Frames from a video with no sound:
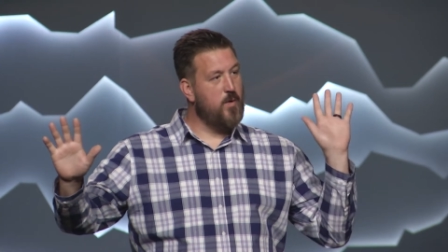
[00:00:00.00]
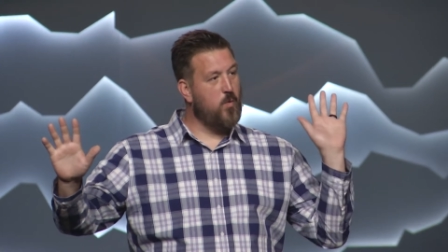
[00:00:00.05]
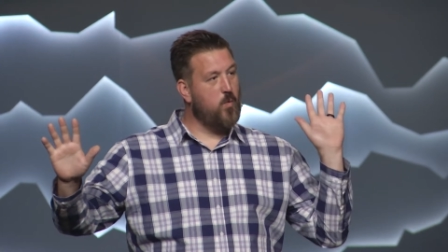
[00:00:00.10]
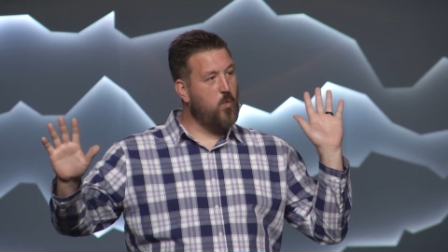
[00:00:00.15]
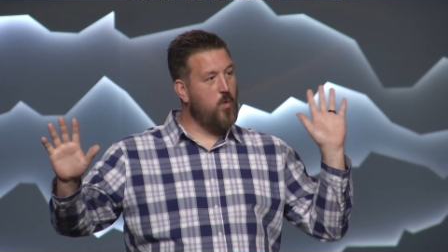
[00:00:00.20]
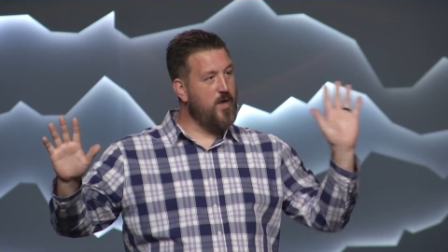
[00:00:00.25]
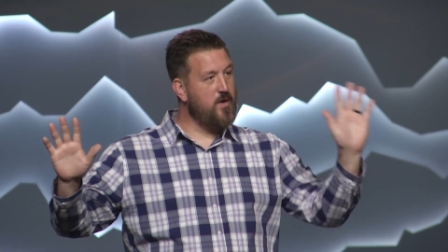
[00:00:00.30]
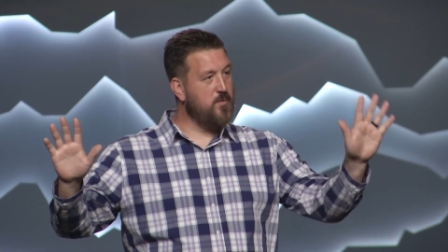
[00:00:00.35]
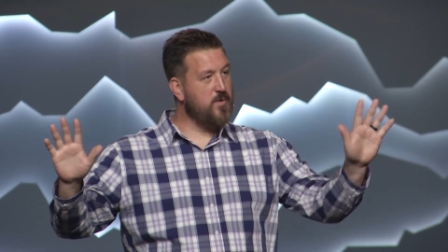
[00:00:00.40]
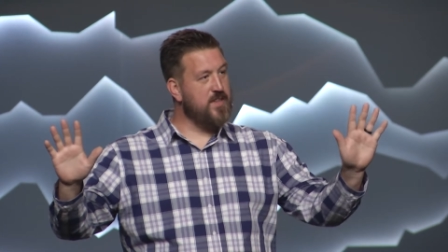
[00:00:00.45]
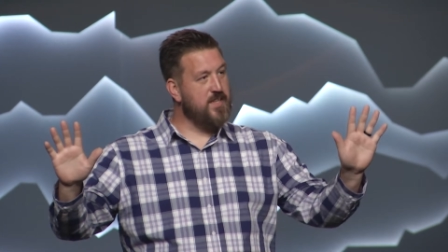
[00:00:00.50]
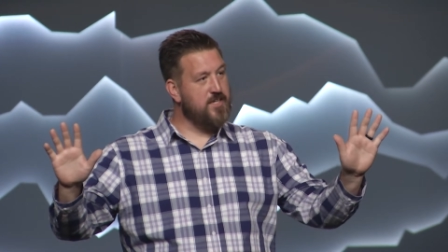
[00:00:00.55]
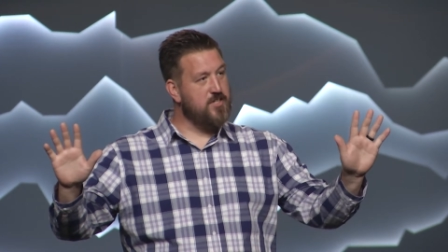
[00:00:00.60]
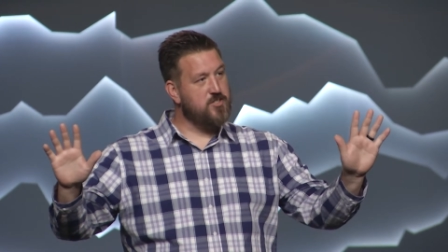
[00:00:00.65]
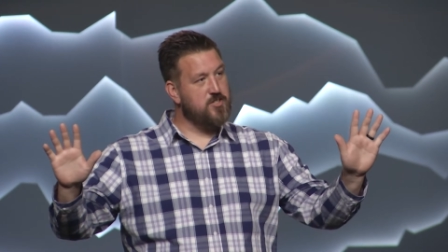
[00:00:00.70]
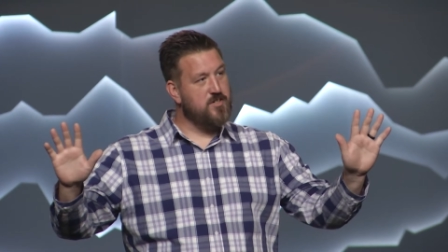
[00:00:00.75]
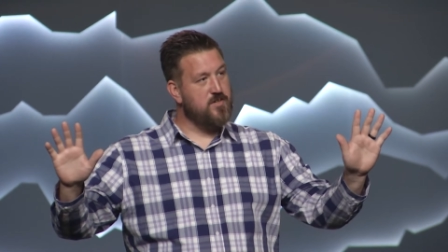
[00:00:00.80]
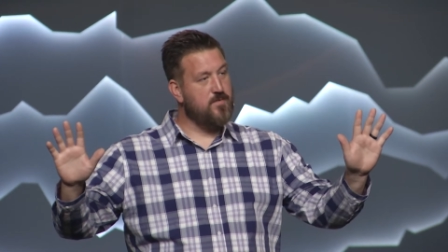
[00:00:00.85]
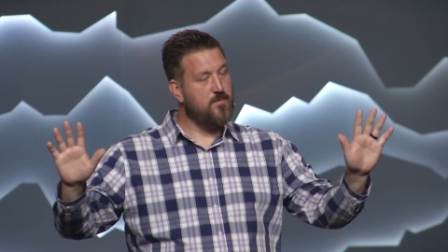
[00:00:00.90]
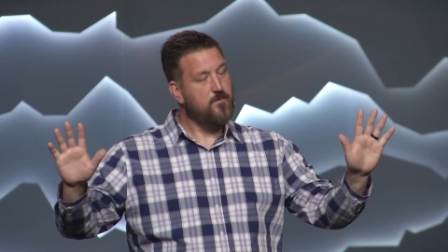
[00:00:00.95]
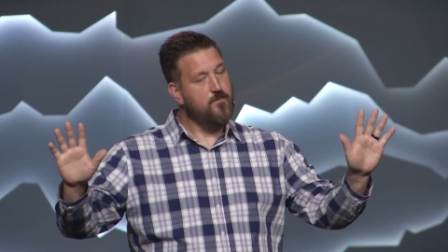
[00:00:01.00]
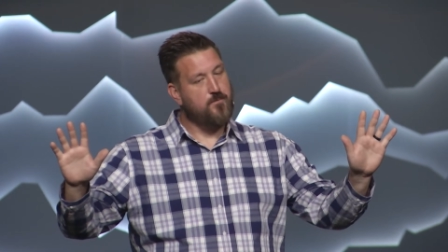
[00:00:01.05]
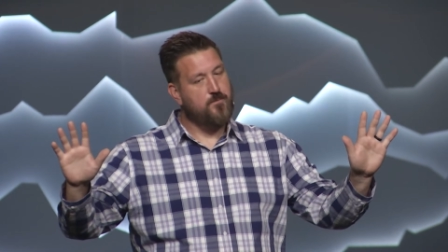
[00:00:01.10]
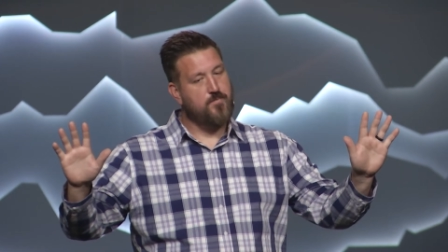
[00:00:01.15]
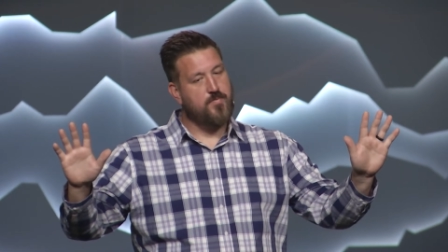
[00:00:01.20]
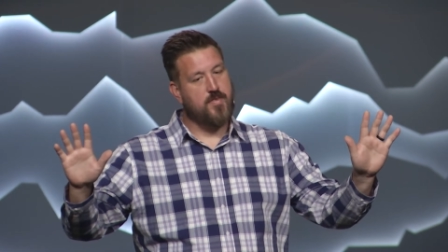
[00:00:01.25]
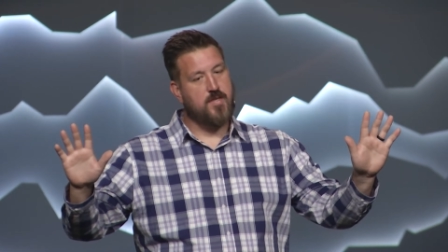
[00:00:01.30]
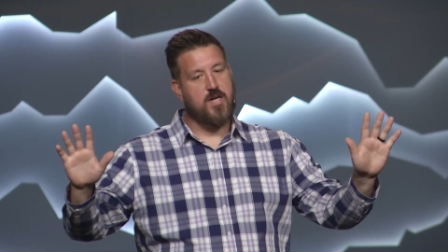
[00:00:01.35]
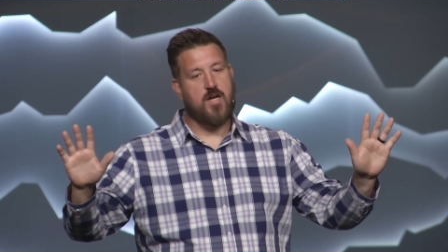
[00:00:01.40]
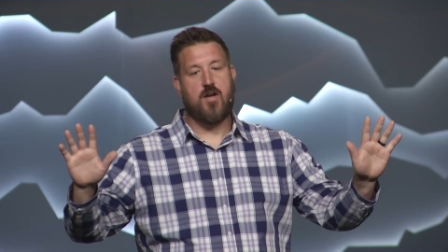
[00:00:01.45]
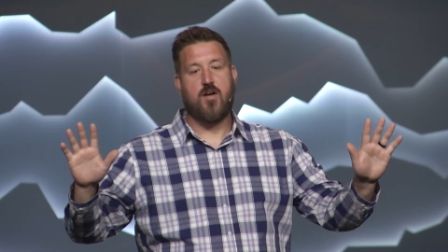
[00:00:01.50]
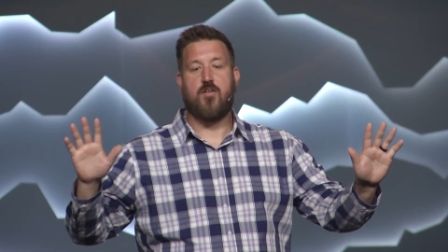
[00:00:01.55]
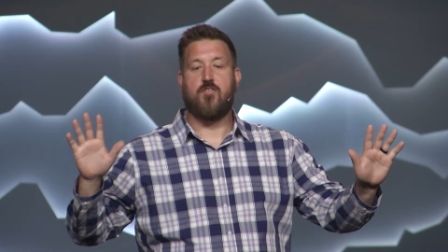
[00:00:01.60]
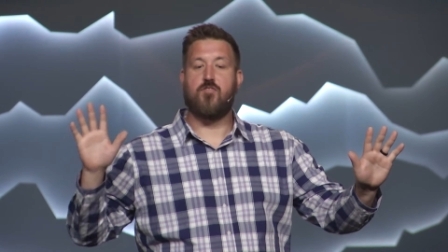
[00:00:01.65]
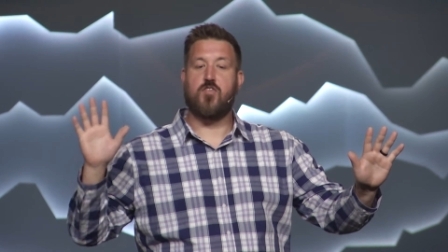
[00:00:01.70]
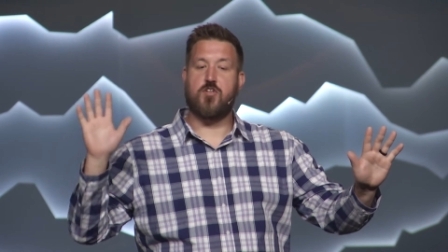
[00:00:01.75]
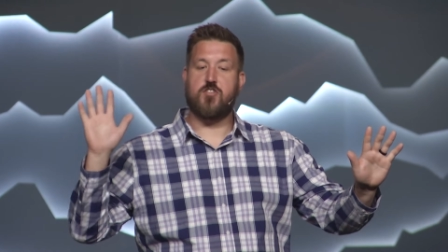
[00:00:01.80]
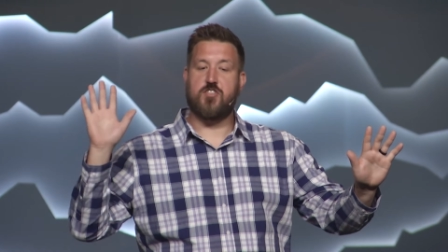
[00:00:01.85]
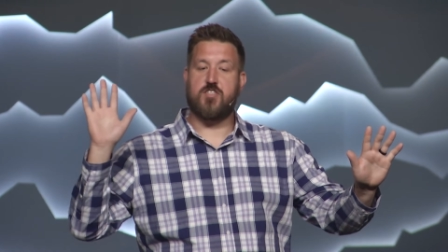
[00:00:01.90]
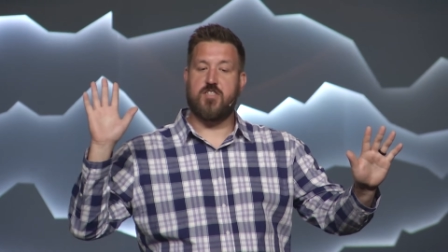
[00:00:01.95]
one religion
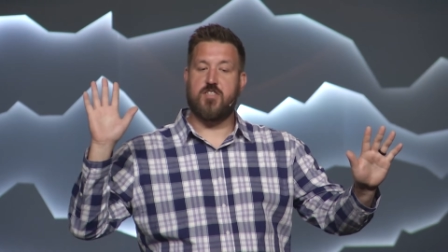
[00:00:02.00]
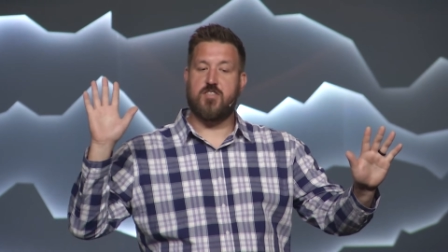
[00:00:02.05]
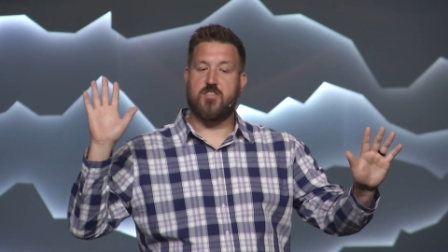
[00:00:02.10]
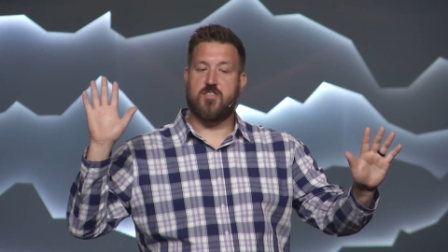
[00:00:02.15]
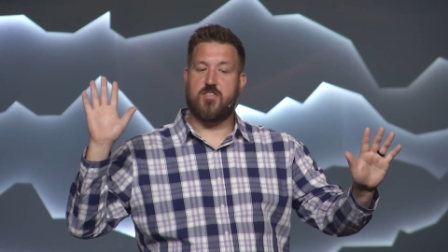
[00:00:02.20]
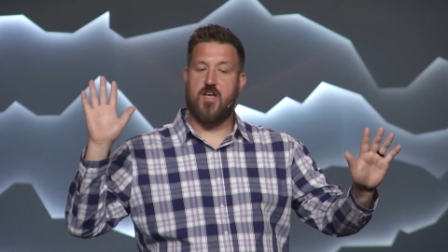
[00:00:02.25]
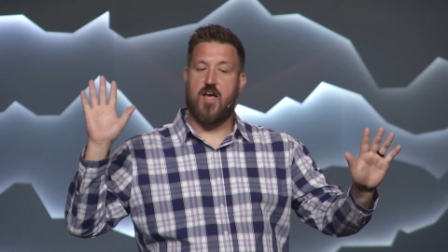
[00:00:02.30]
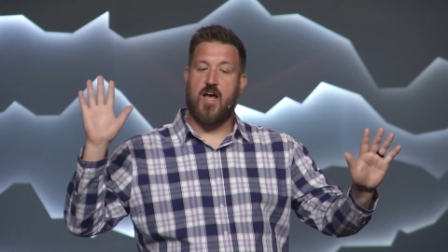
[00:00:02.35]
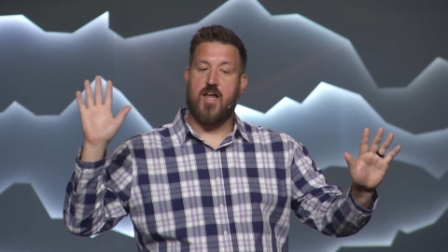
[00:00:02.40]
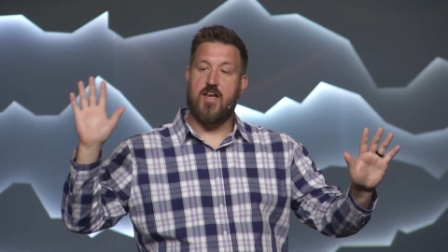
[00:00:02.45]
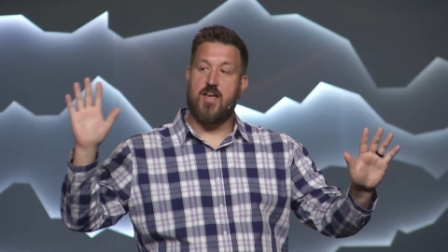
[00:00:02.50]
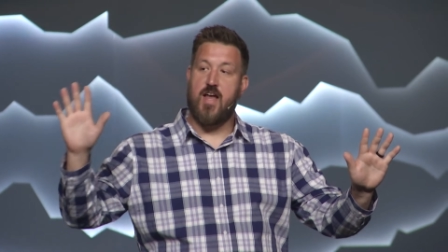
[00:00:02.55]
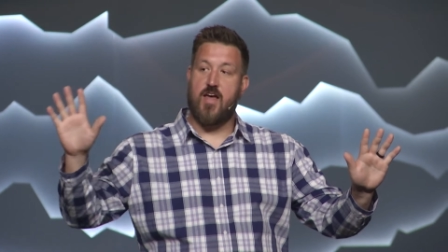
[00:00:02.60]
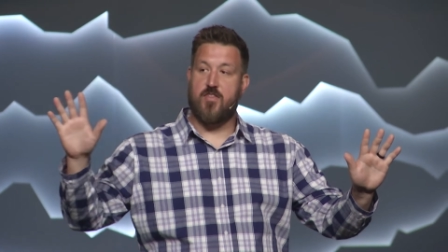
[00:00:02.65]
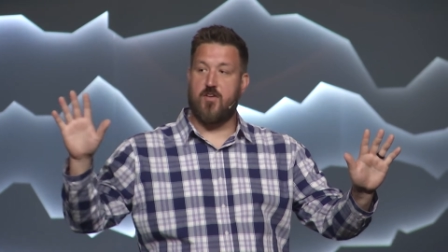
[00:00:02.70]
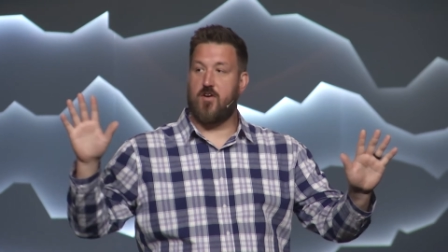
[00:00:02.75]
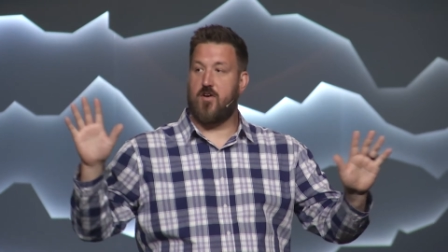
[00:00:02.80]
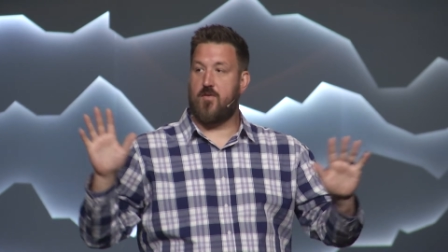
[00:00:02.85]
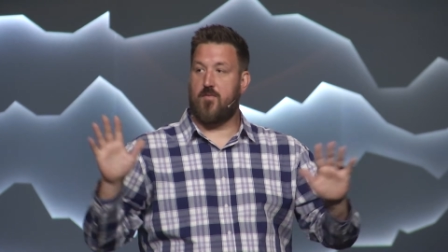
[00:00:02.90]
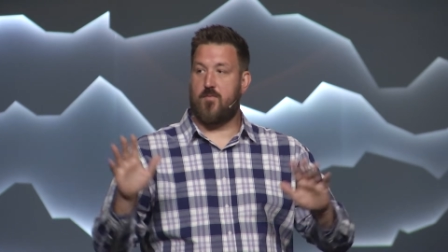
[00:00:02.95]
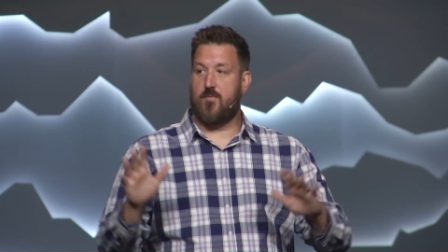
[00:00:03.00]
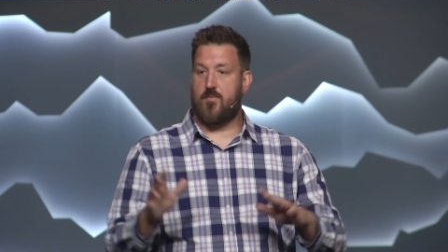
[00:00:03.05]
versus another.